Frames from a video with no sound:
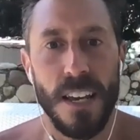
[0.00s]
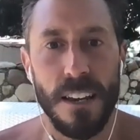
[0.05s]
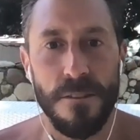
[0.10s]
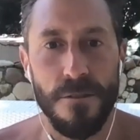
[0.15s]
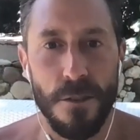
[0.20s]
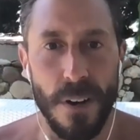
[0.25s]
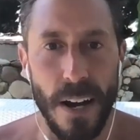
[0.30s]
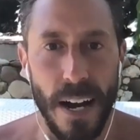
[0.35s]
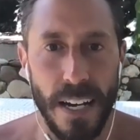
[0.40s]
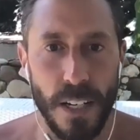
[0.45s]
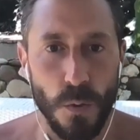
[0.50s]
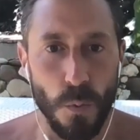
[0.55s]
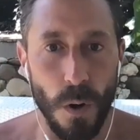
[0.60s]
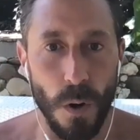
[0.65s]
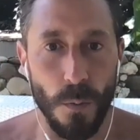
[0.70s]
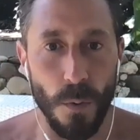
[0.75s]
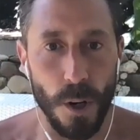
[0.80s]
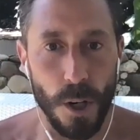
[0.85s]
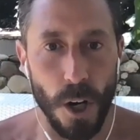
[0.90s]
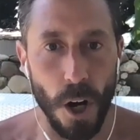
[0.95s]
If you guys
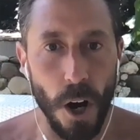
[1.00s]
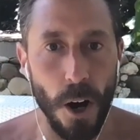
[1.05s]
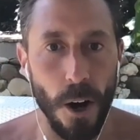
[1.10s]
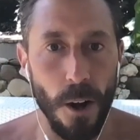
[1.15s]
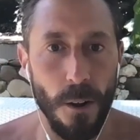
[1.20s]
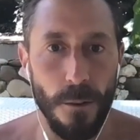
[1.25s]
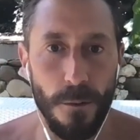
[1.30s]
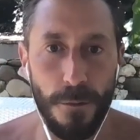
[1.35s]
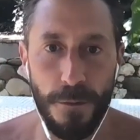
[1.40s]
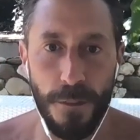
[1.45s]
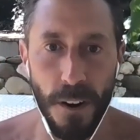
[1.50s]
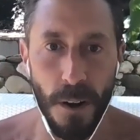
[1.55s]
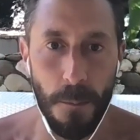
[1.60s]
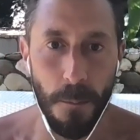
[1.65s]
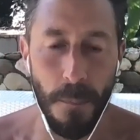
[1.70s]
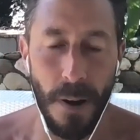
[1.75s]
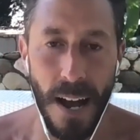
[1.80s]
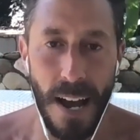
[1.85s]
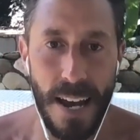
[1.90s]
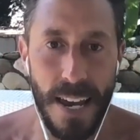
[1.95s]
will recall
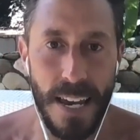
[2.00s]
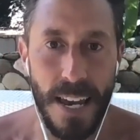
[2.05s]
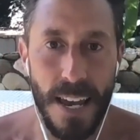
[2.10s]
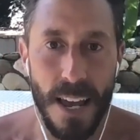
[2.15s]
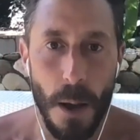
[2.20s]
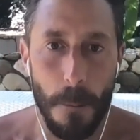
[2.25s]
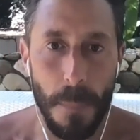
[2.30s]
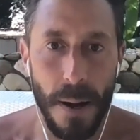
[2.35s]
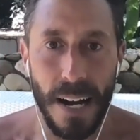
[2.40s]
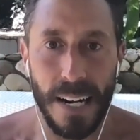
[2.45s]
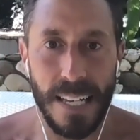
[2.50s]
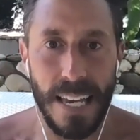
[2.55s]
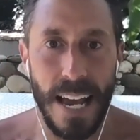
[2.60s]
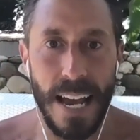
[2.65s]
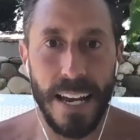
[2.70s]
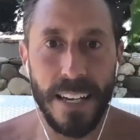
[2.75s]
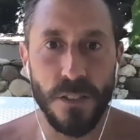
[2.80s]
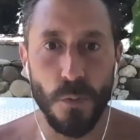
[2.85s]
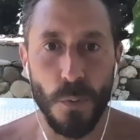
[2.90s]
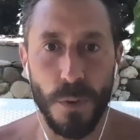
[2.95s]
from my
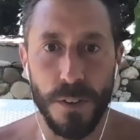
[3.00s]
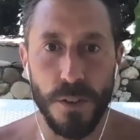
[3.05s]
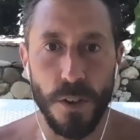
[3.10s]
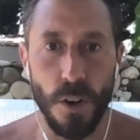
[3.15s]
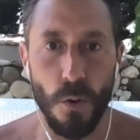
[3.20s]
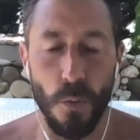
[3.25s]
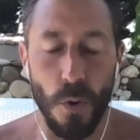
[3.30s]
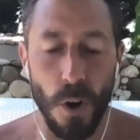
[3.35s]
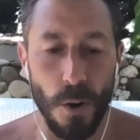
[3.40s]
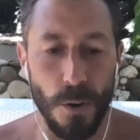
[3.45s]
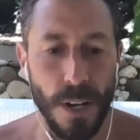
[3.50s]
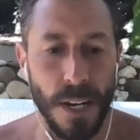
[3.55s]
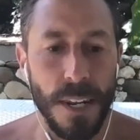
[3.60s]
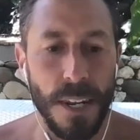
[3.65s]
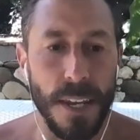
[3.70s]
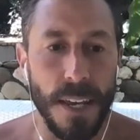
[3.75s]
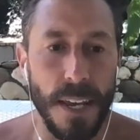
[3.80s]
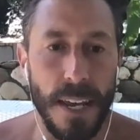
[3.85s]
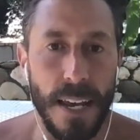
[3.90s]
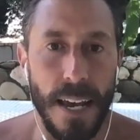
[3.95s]
podcast with Joe Rogan,
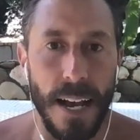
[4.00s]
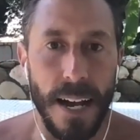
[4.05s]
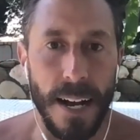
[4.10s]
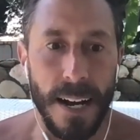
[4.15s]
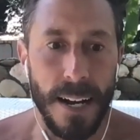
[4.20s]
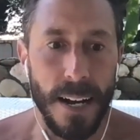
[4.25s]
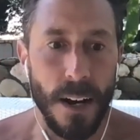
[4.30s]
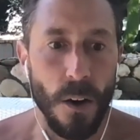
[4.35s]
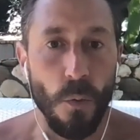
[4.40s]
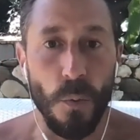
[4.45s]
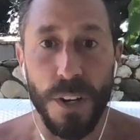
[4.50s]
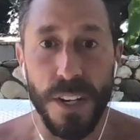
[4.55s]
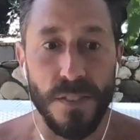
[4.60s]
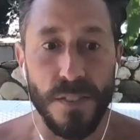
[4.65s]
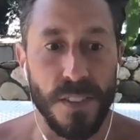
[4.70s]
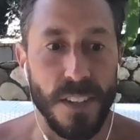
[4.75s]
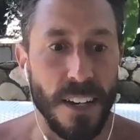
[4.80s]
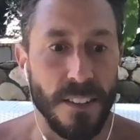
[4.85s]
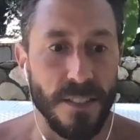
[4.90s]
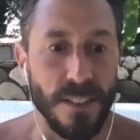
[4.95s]
Uh, we
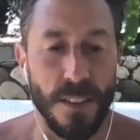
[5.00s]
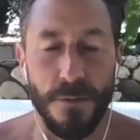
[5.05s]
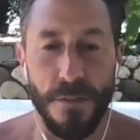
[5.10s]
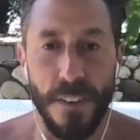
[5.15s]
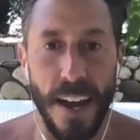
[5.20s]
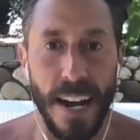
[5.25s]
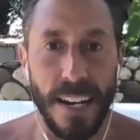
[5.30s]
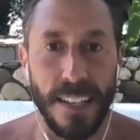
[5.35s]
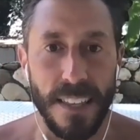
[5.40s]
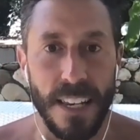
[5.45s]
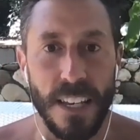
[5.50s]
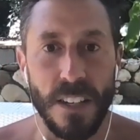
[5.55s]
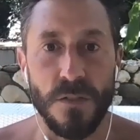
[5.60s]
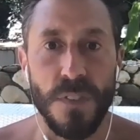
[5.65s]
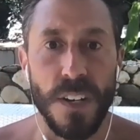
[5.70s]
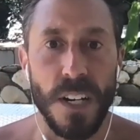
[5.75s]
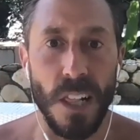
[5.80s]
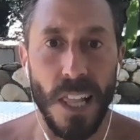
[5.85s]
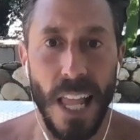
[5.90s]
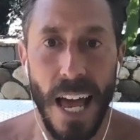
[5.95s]
discussed the fact that his
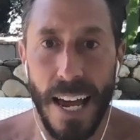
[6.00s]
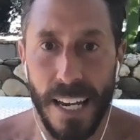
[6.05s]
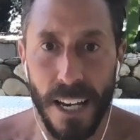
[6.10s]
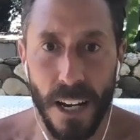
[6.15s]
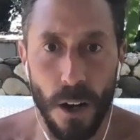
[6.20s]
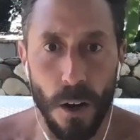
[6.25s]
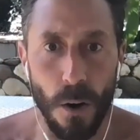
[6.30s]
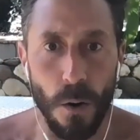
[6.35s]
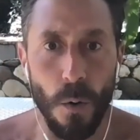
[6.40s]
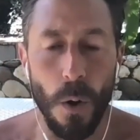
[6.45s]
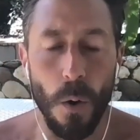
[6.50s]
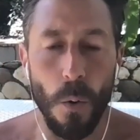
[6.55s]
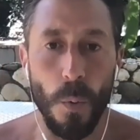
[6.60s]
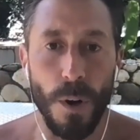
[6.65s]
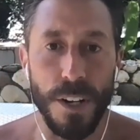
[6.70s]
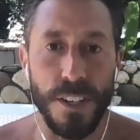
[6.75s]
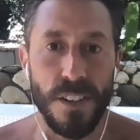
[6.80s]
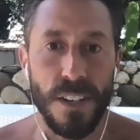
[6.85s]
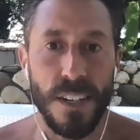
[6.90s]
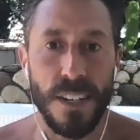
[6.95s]
vitiligo,
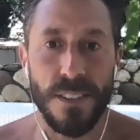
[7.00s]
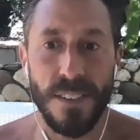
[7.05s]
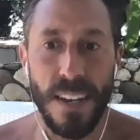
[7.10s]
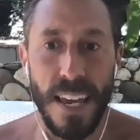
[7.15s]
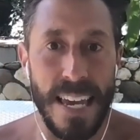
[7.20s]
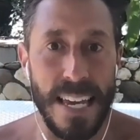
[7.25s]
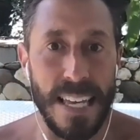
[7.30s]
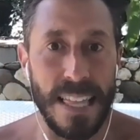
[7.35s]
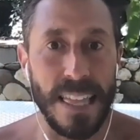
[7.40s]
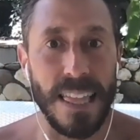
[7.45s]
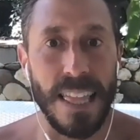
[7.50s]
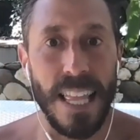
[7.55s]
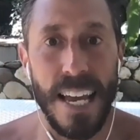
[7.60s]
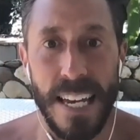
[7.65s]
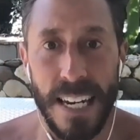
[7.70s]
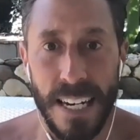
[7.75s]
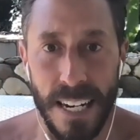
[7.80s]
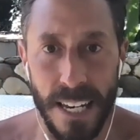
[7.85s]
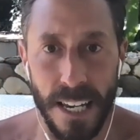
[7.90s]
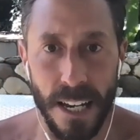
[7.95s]
which is a
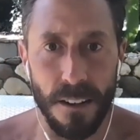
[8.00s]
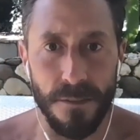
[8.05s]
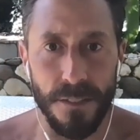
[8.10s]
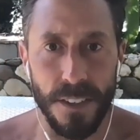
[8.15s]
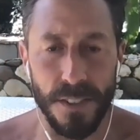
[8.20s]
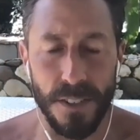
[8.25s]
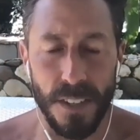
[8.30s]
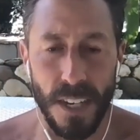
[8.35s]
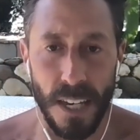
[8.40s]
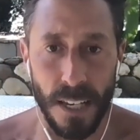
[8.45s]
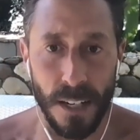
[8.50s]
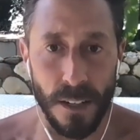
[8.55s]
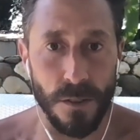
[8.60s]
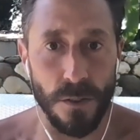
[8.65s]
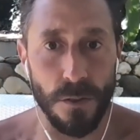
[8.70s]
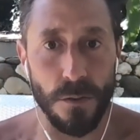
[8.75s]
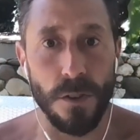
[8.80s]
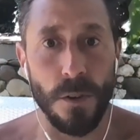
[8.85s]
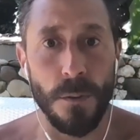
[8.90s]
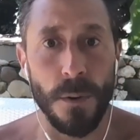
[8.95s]
lightening of the skin
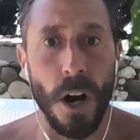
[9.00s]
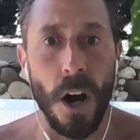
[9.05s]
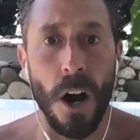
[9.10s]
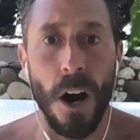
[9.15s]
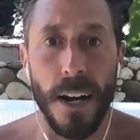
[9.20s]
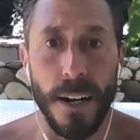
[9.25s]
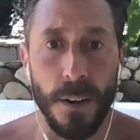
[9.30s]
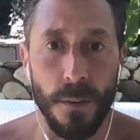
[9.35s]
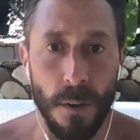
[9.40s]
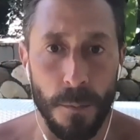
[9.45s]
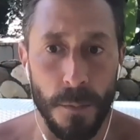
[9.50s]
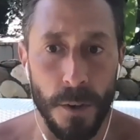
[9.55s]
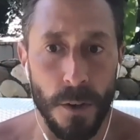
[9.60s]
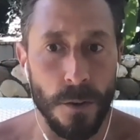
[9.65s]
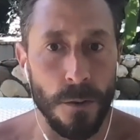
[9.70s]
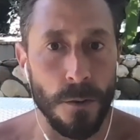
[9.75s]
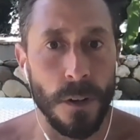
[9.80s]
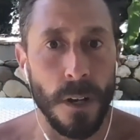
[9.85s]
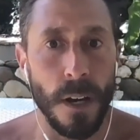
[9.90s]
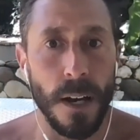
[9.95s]
due to an
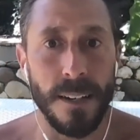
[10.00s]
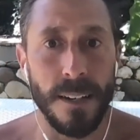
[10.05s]
autoimmune